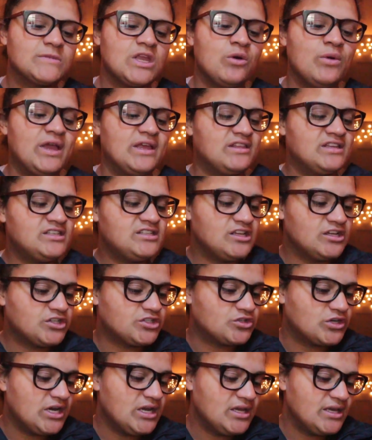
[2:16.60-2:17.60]
Oh wait. This is
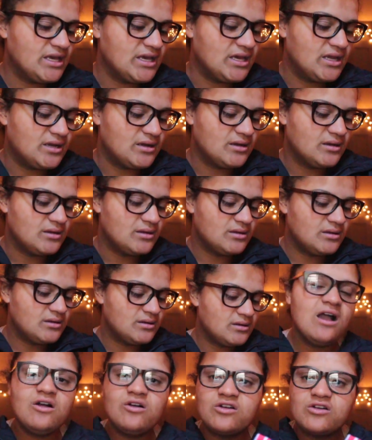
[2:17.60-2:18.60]
Australian.
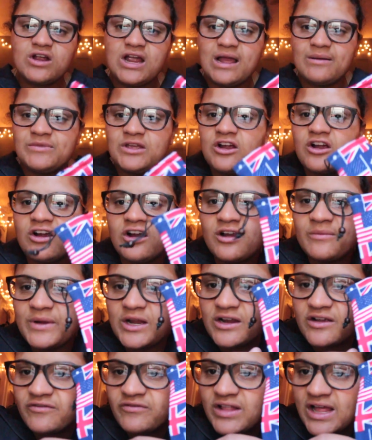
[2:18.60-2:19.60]
Oh crap. There are
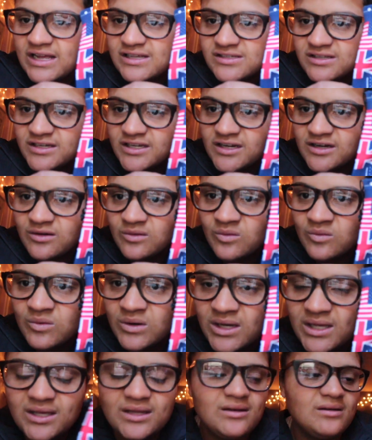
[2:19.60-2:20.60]
American flags on here.
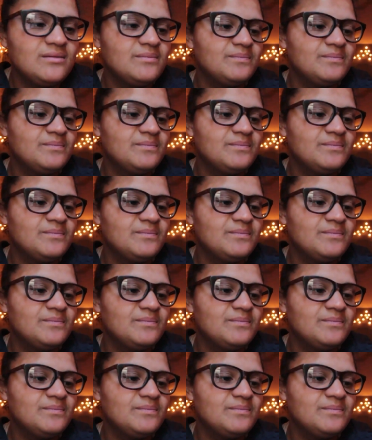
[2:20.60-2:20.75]
What?